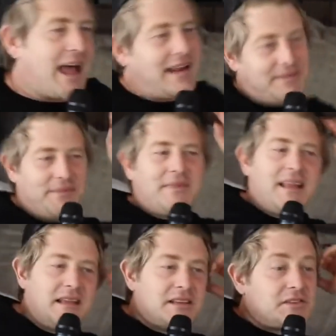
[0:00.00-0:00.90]
that.
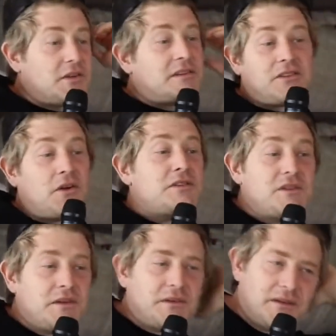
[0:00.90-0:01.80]
So it
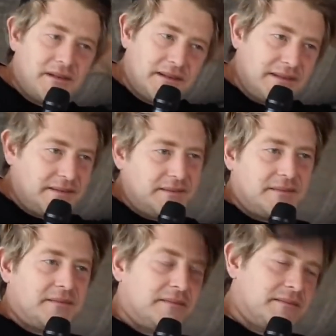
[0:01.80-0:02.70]
shows you,
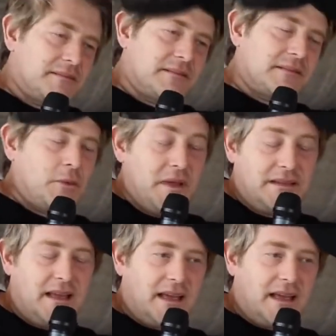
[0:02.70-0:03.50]
don't be a